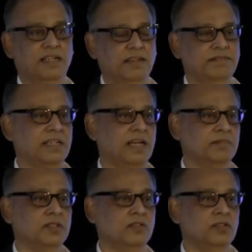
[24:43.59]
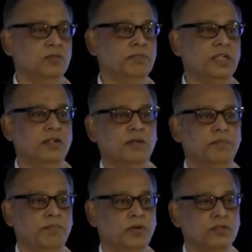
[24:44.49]
lifetime. You know, you bid on a
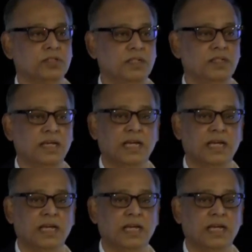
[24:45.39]
proposal,